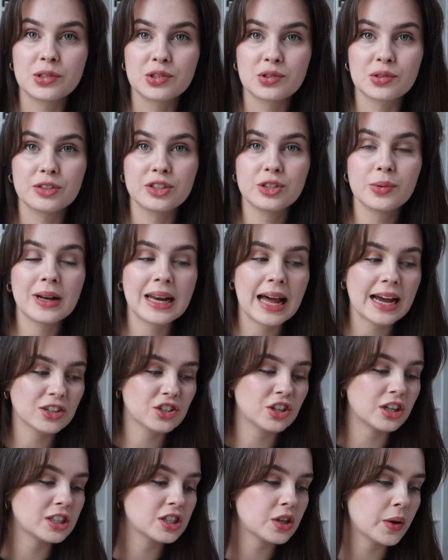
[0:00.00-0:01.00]
drawn to
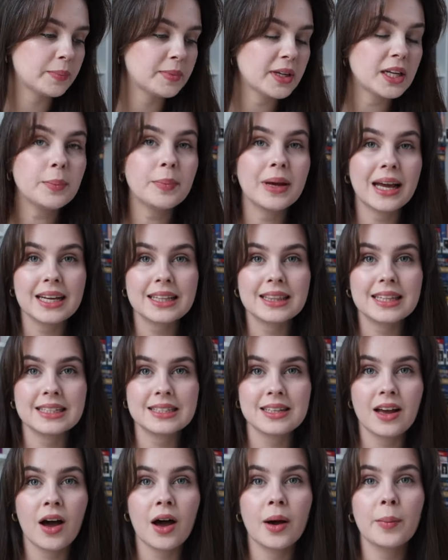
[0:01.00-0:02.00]
Electra, so I'm gonna pick this
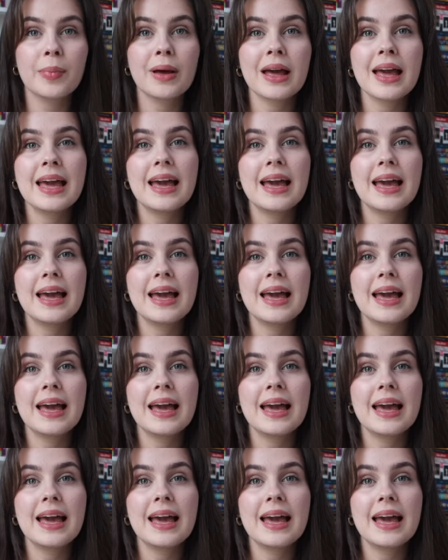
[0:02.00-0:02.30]
up.